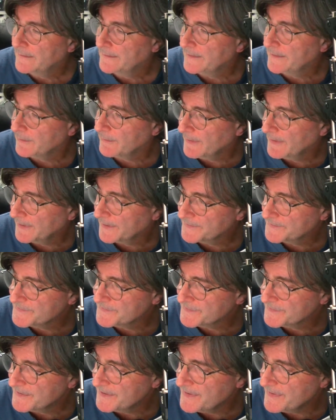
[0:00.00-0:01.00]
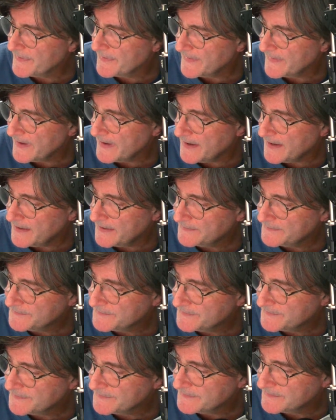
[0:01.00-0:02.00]
Anyway, I can see
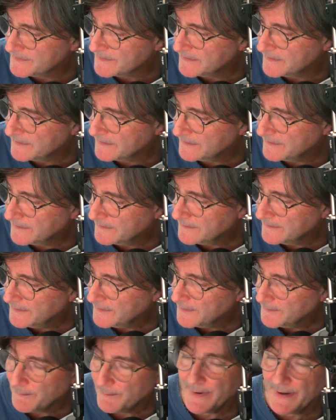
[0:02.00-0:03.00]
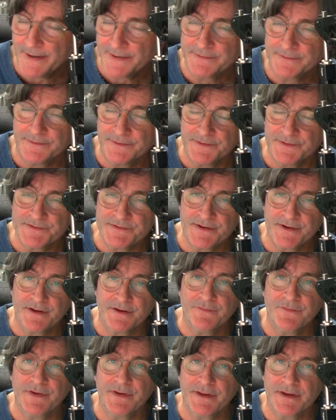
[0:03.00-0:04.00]
that Martin is
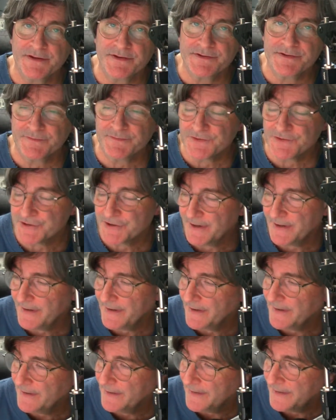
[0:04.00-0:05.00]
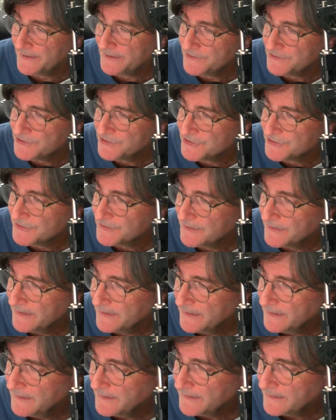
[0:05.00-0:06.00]
there, VK7JAH.
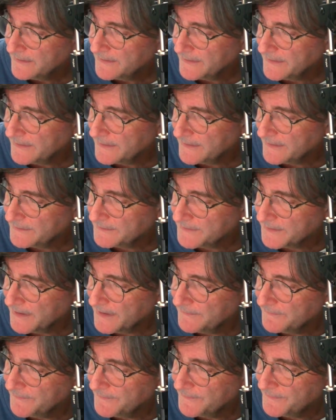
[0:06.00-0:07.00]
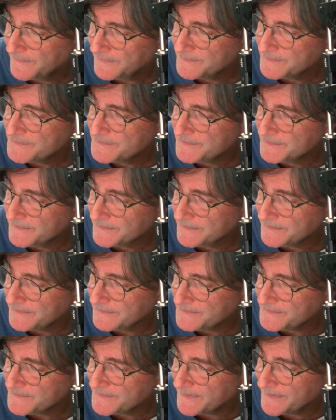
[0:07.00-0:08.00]
David
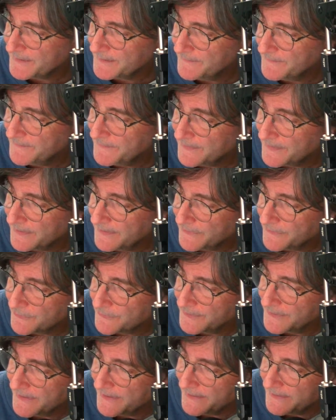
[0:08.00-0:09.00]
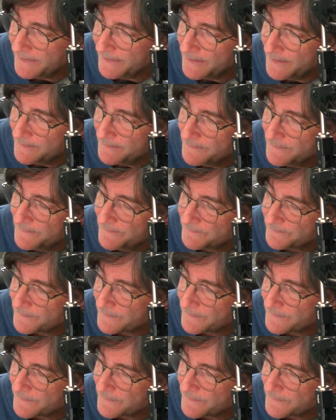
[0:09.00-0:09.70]
is there, VK3KDM,